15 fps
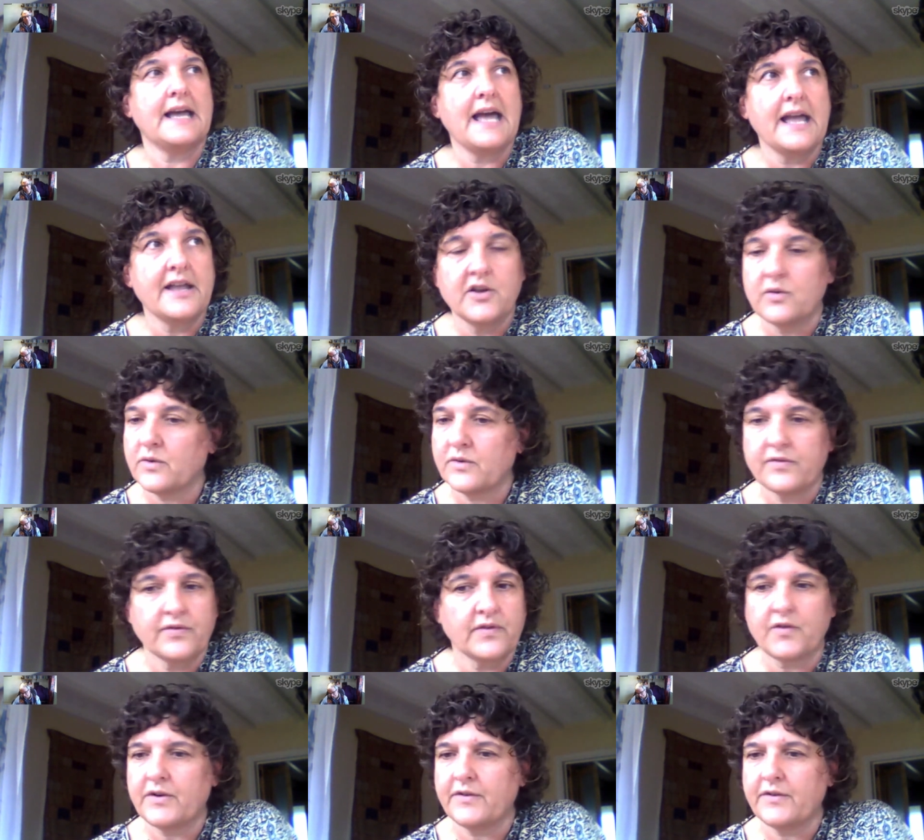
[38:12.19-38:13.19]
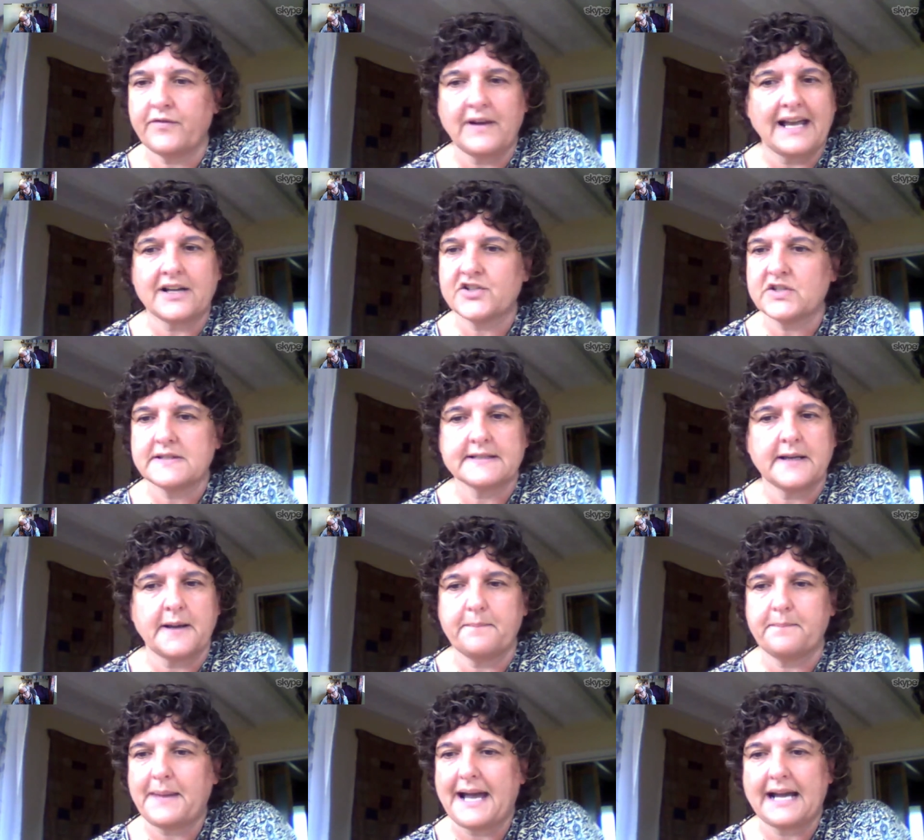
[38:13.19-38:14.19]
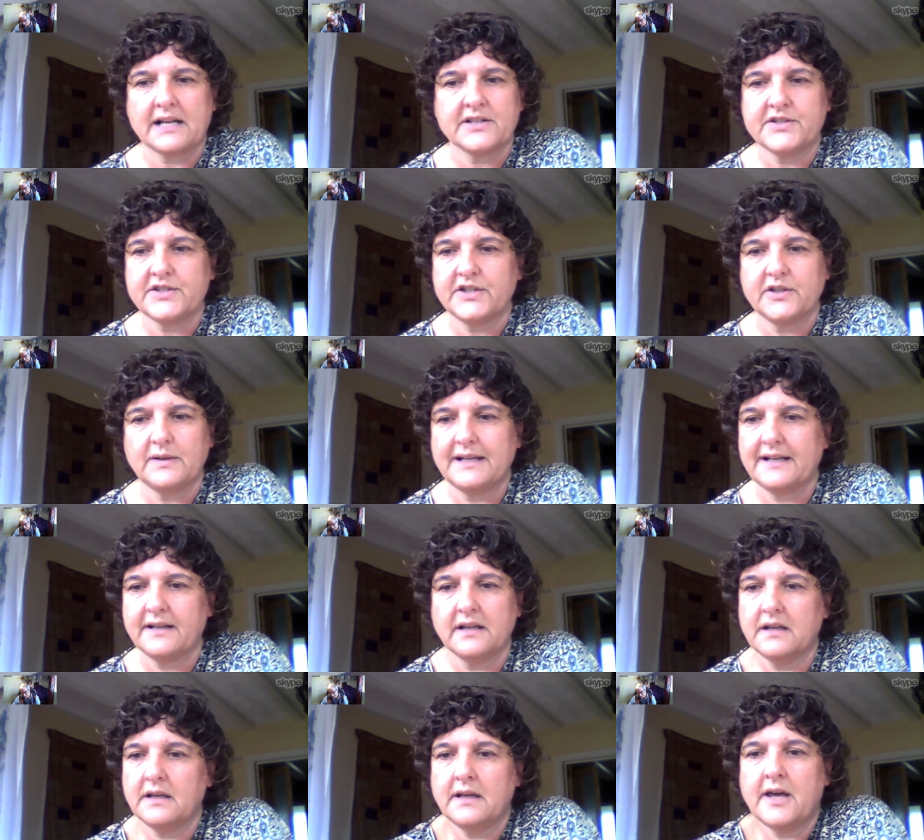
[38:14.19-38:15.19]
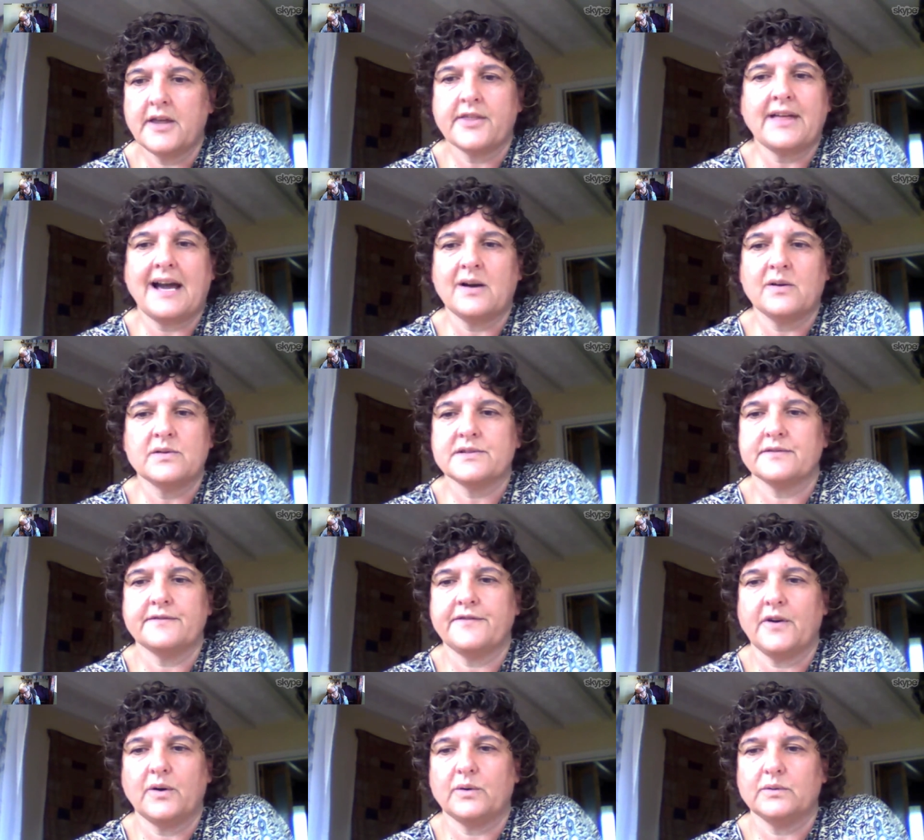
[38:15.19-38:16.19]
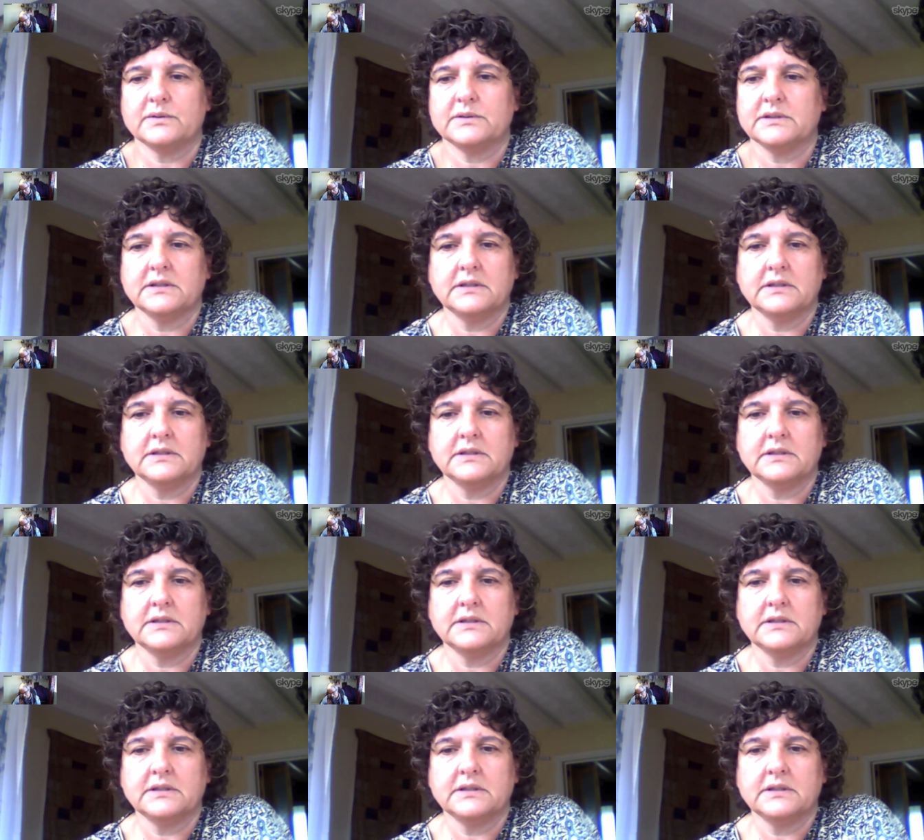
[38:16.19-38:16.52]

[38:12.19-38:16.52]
you the reflections come back to you in a thousandfold.